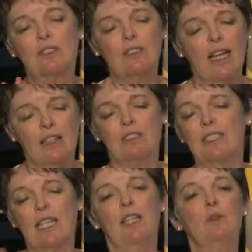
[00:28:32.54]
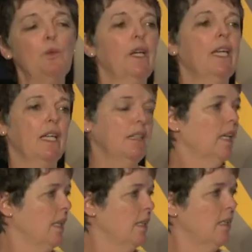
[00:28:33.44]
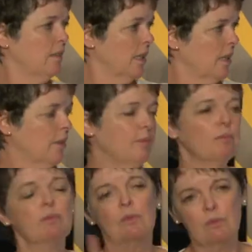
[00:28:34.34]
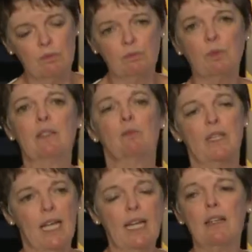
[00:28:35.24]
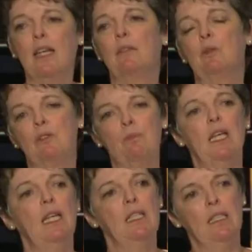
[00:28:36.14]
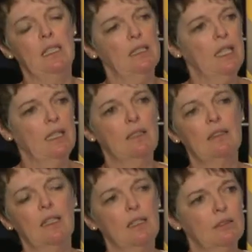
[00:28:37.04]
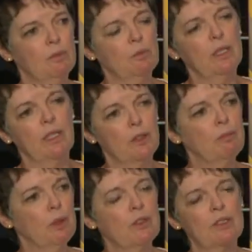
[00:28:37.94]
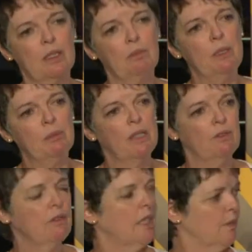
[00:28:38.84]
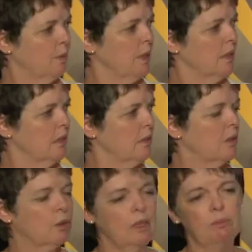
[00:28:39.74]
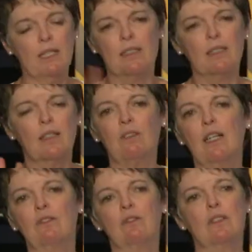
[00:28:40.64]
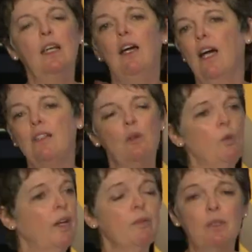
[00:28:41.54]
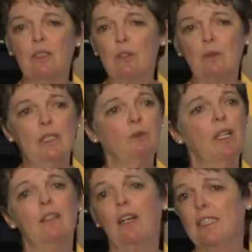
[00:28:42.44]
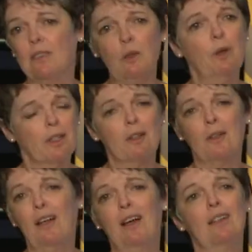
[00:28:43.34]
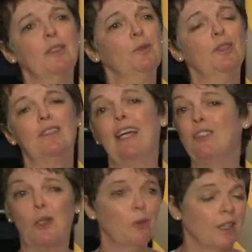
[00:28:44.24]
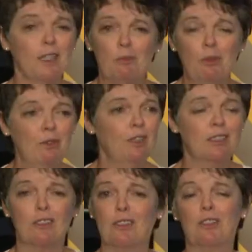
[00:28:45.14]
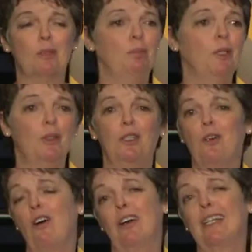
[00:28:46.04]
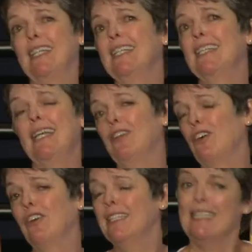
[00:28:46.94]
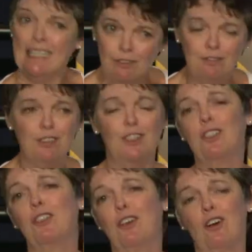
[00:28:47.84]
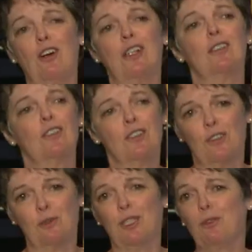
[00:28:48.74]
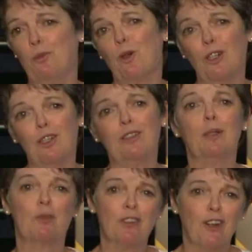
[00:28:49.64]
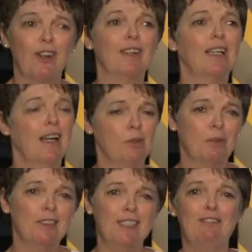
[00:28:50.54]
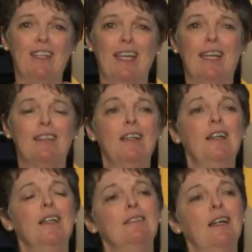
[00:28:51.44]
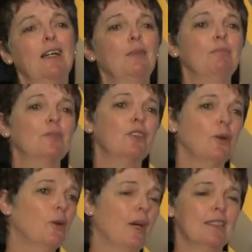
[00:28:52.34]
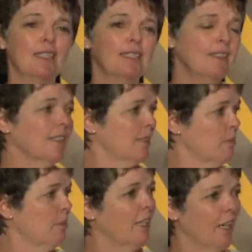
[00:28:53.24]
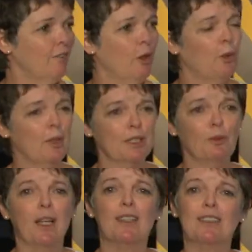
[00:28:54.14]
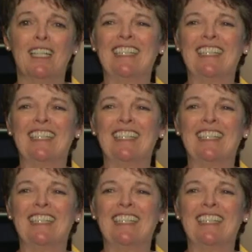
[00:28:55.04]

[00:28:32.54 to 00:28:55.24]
have stayed away any um, with when that night was made and, and uh, with other books that people have, have written, screenplays. I've, I've, I don't want to be a screenwriter. I don't want to go to Hollywood. I don't think movies are the superior art. I think they are an inferior art to the written word. I'm sorry. I believe that. Um, so it's not something I've always wanted to.